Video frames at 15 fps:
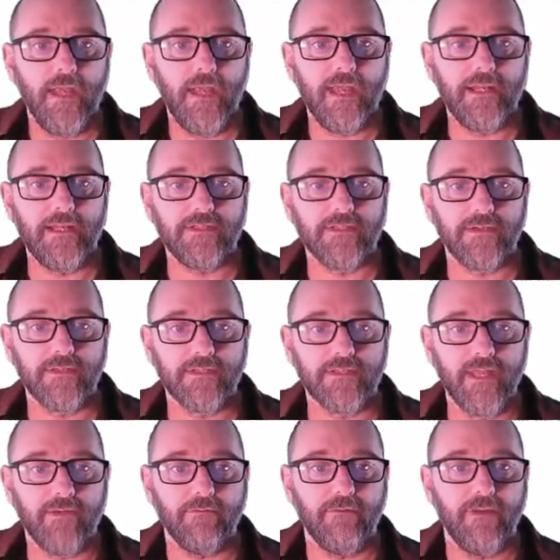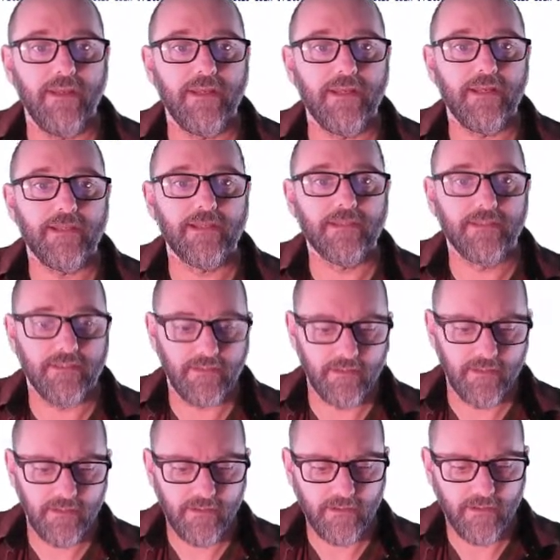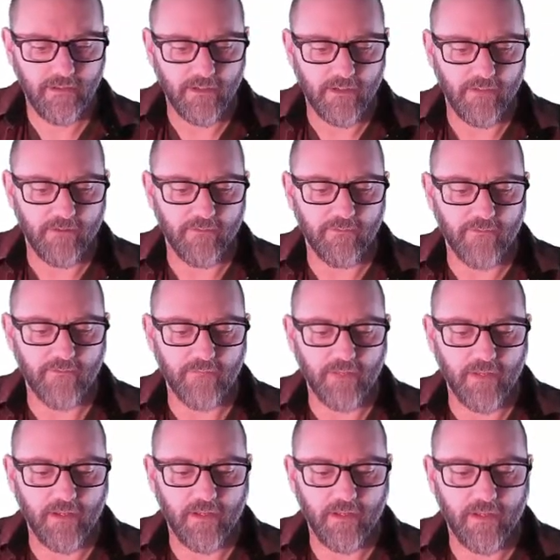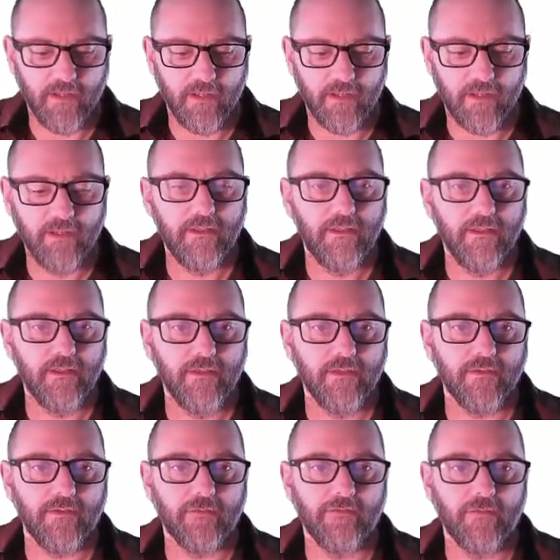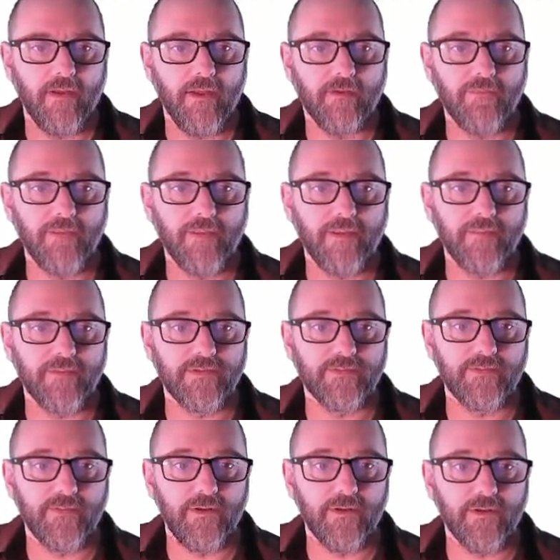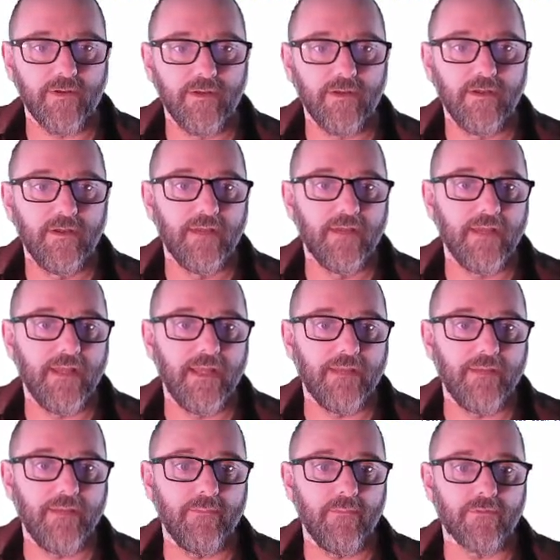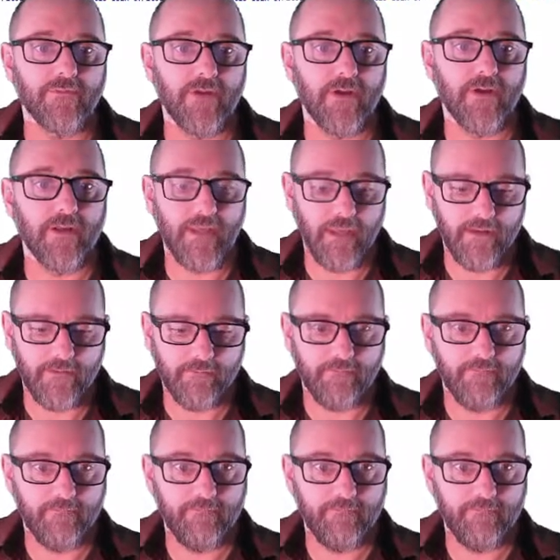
And let's do a set radius of 35, make it a bit smaller, and then we'll draw it again.